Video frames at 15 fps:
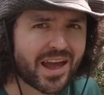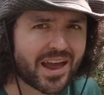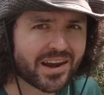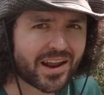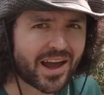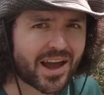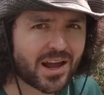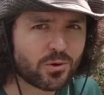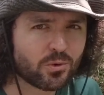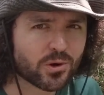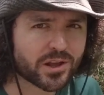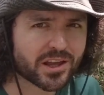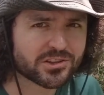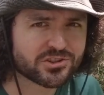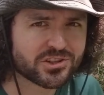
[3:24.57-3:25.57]
and I will
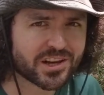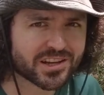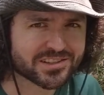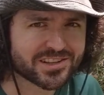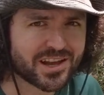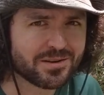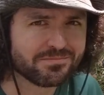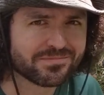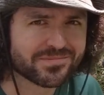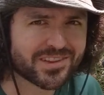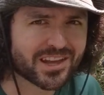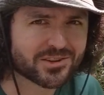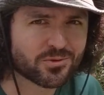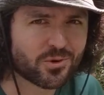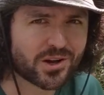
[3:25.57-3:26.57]
catch you next time.
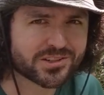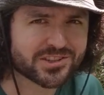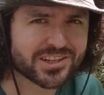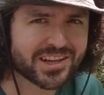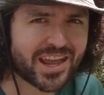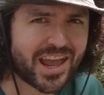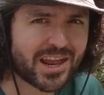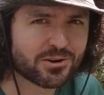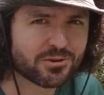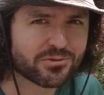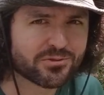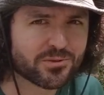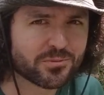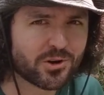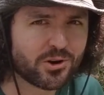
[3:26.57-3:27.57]
Thanks for watching. Andrew
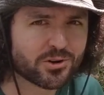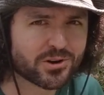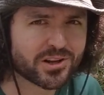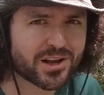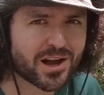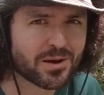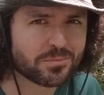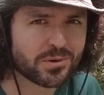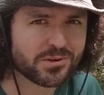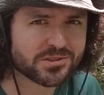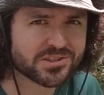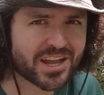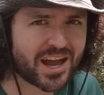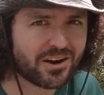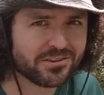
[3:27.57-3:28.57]
from Go Green
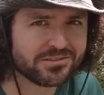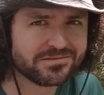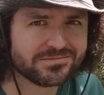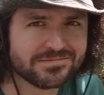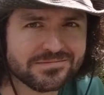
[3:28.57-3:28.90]
Compost out.